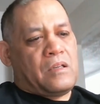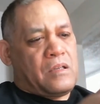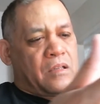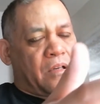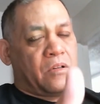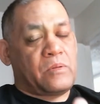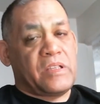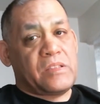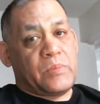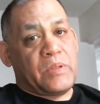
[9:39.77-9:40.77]
and I will
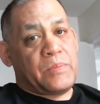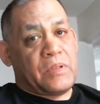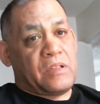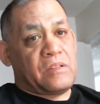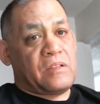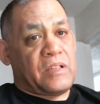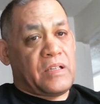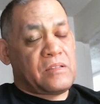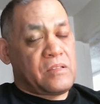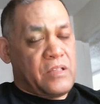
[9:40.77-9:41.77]
raise them up on the
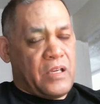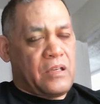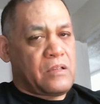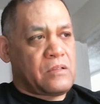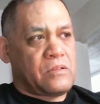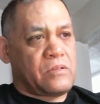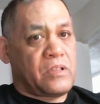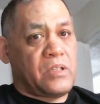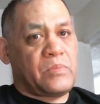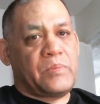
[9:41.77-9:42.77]
last day, those who
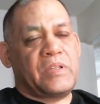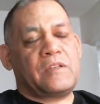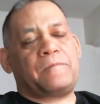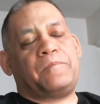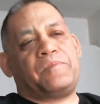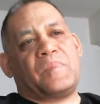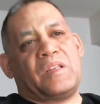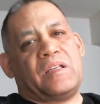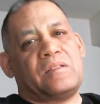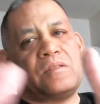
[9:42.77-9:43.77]
come to me. That's